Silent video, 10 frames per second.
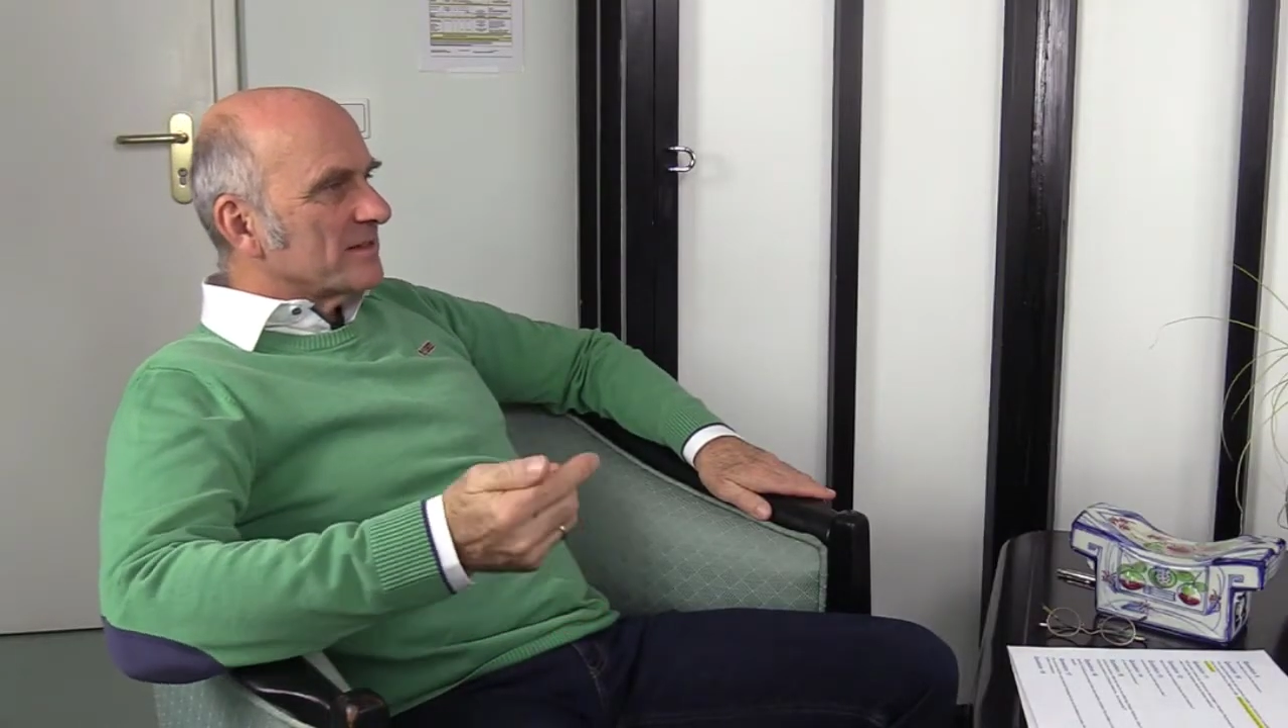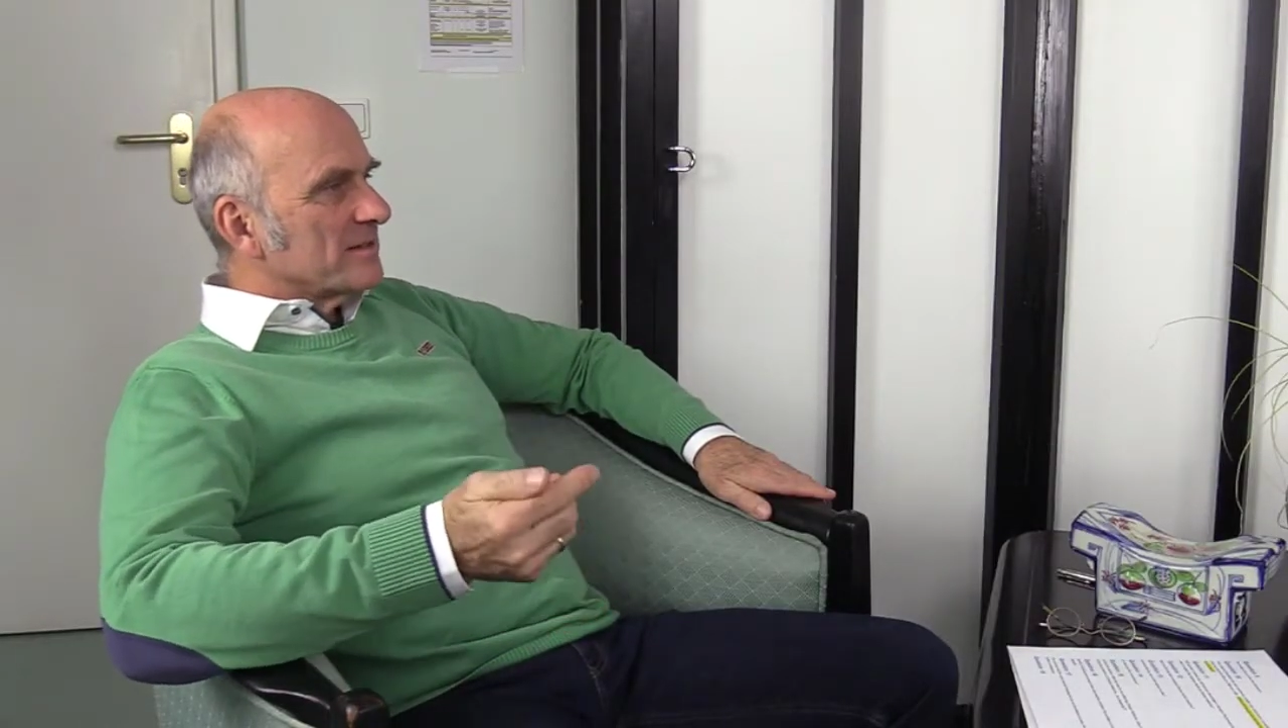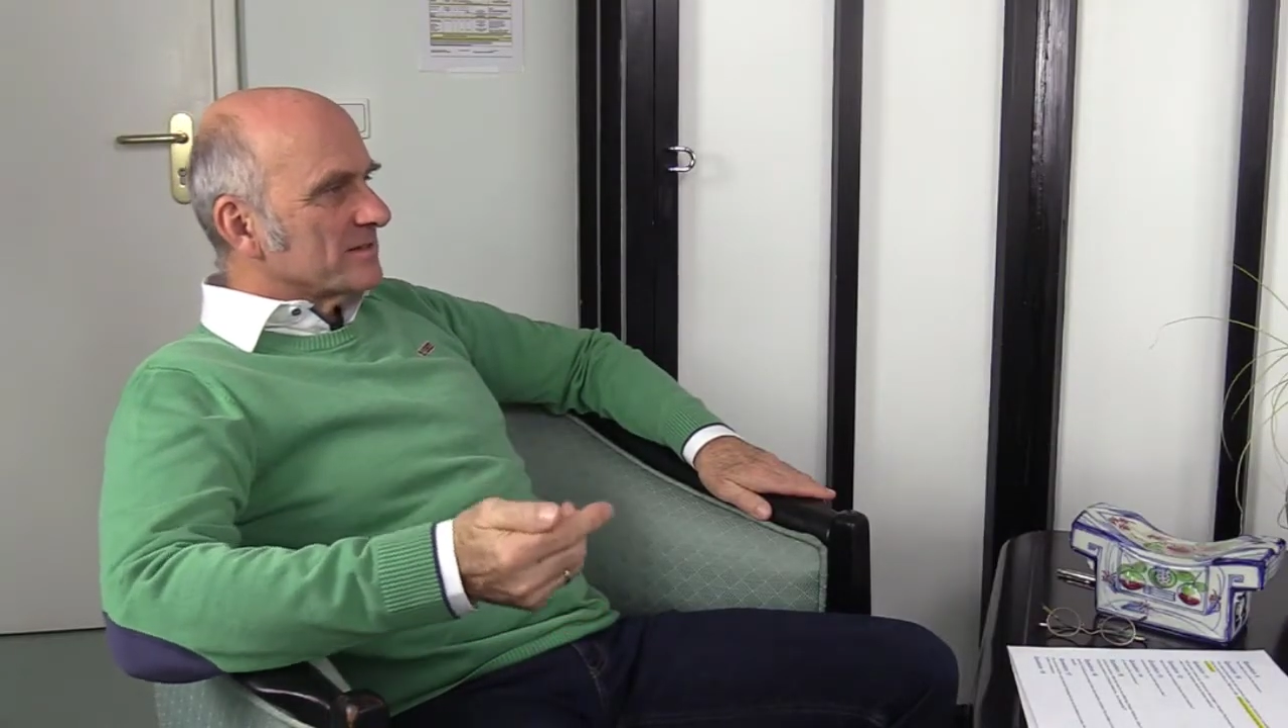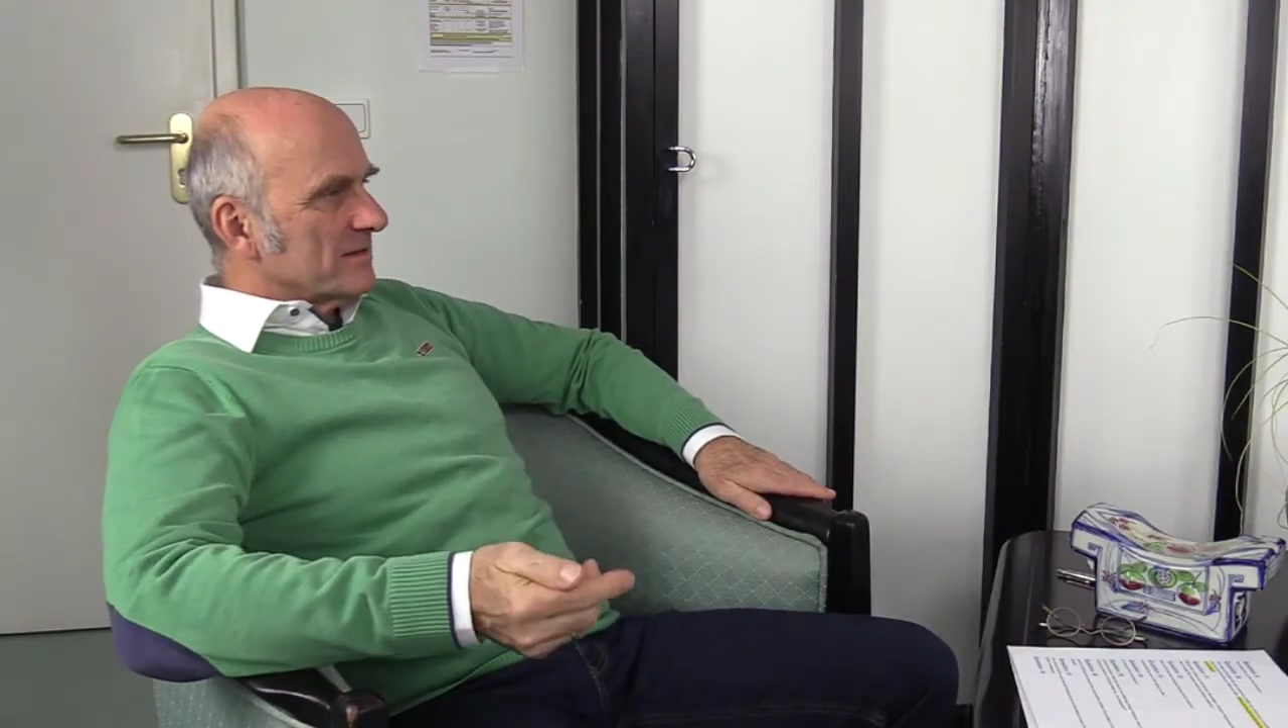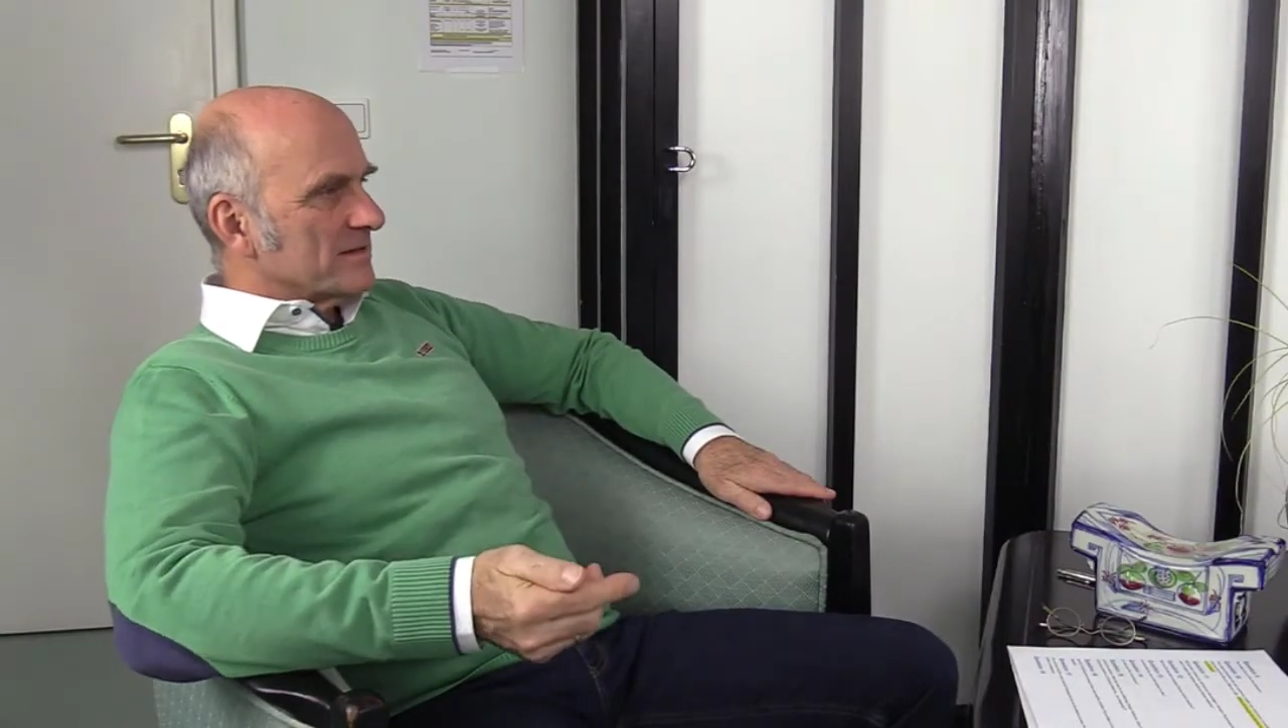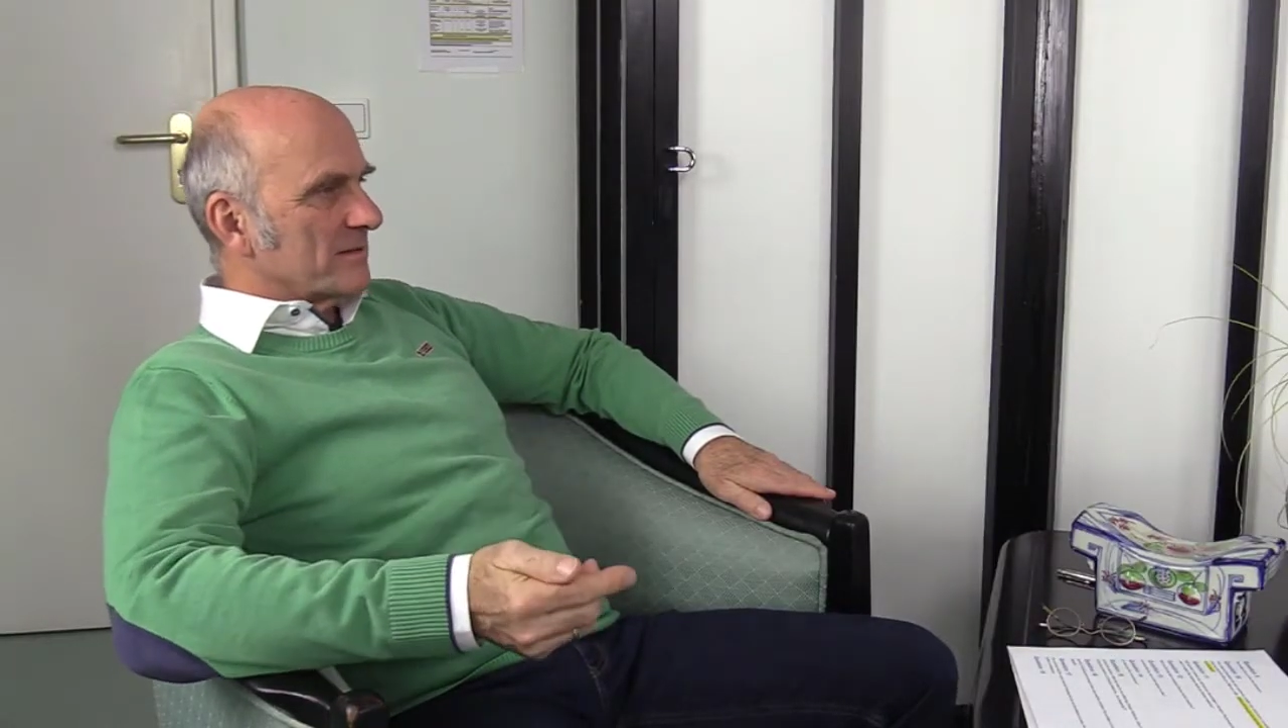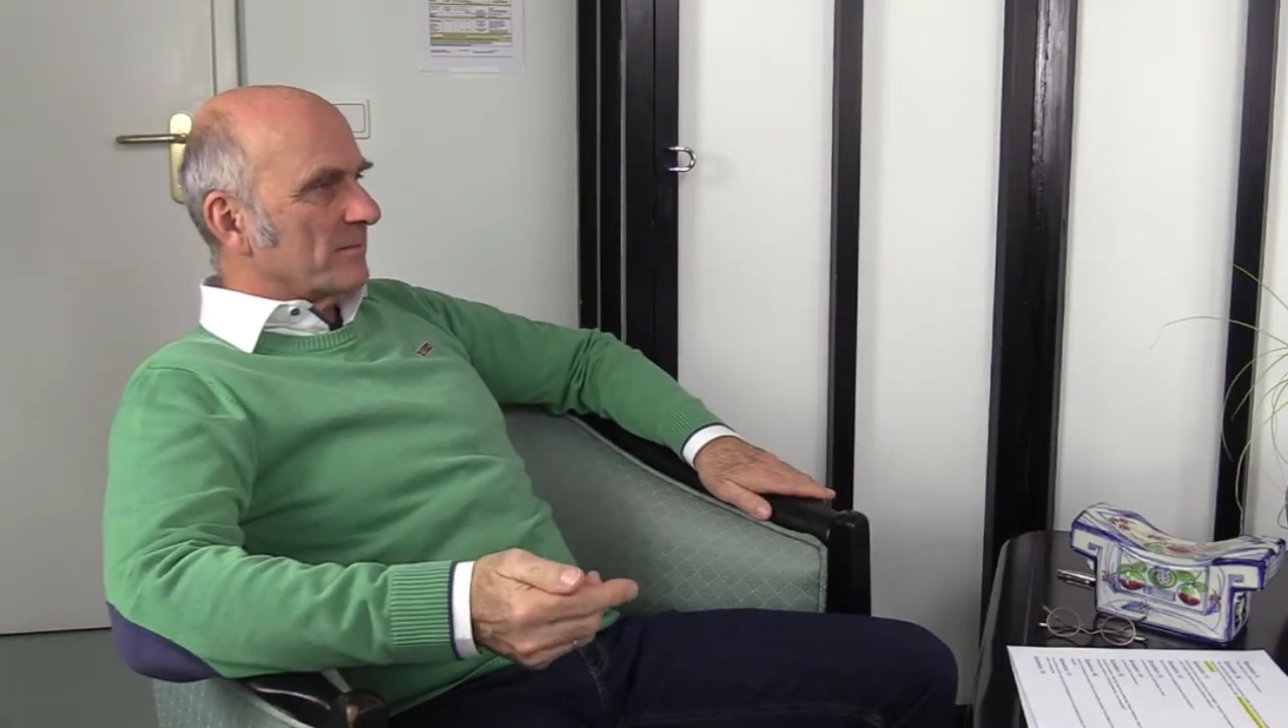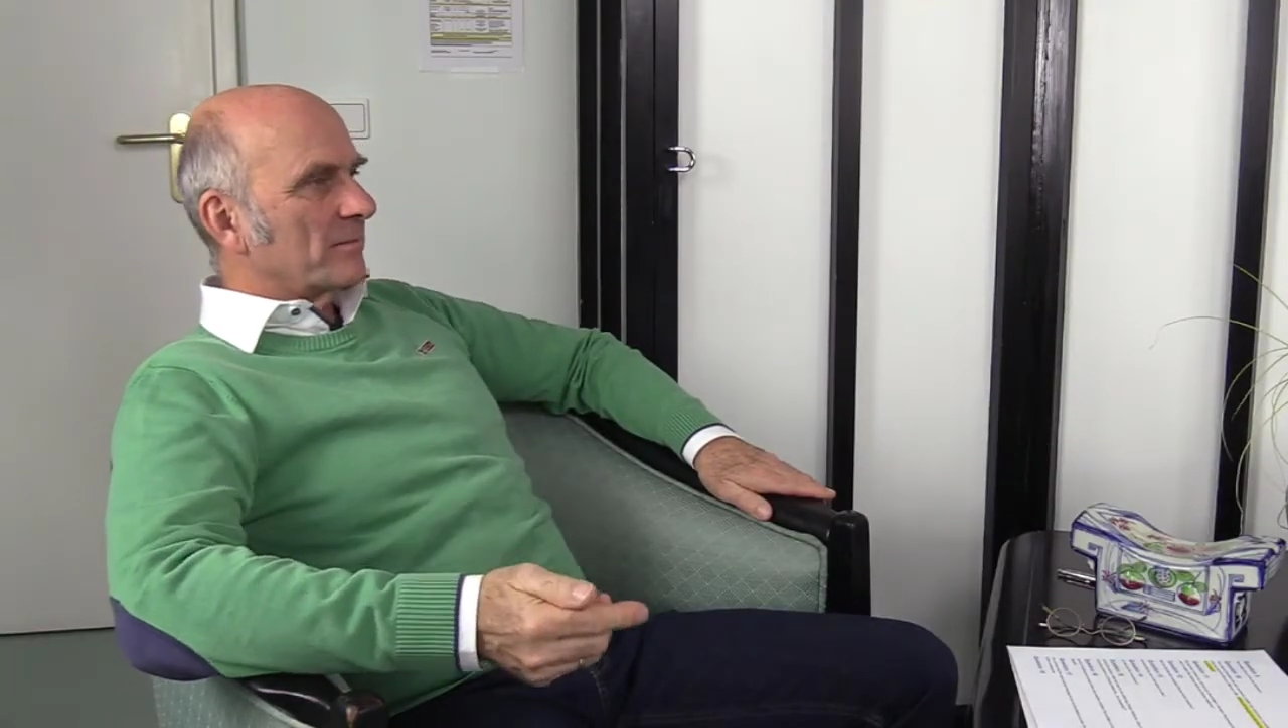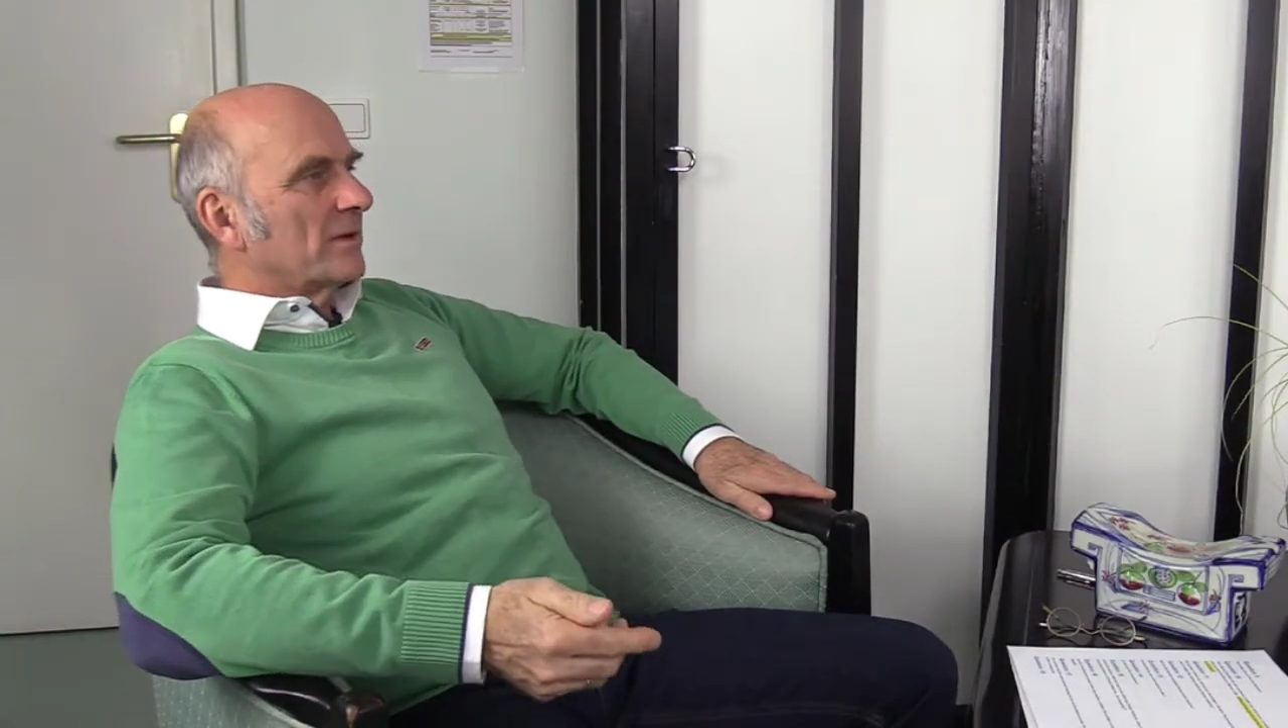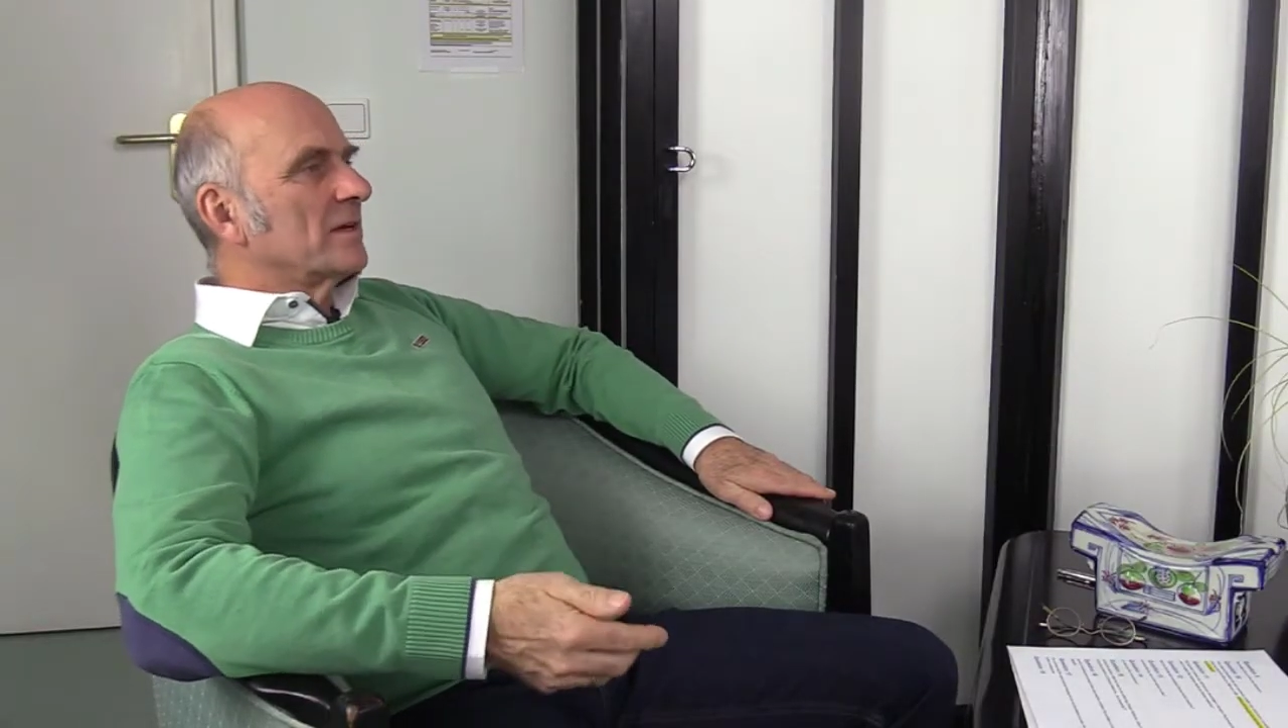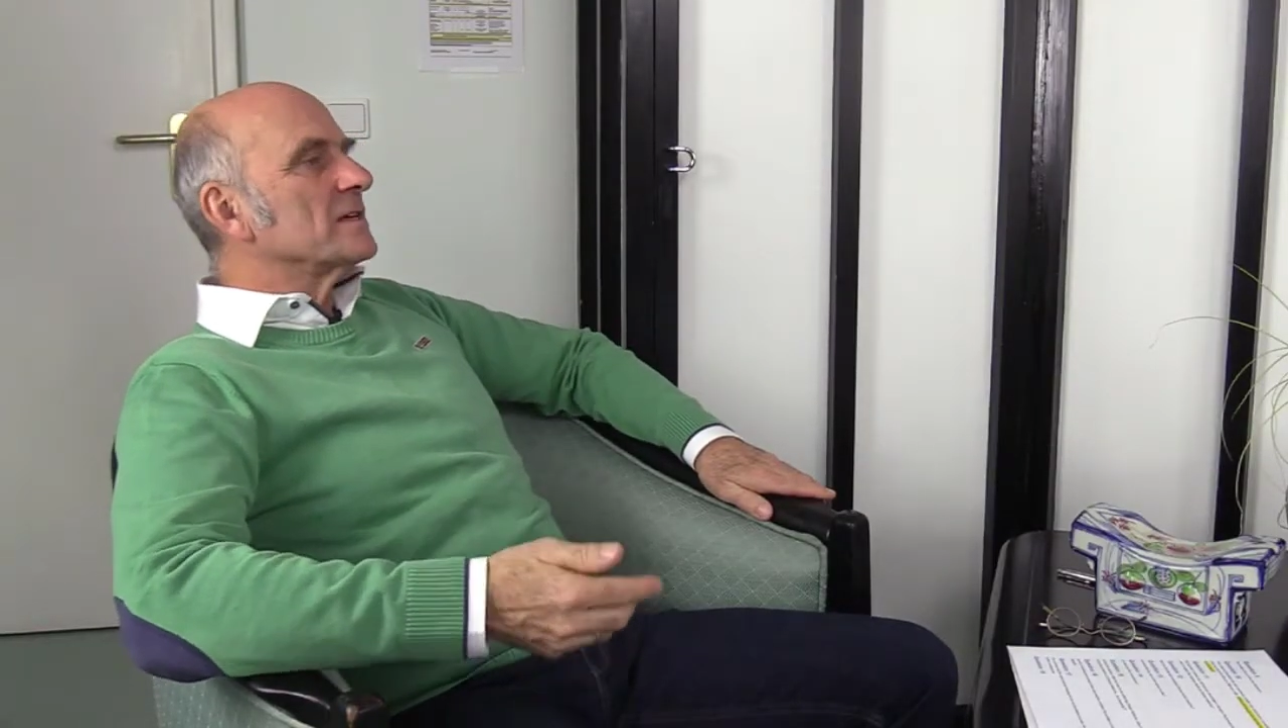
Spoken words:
system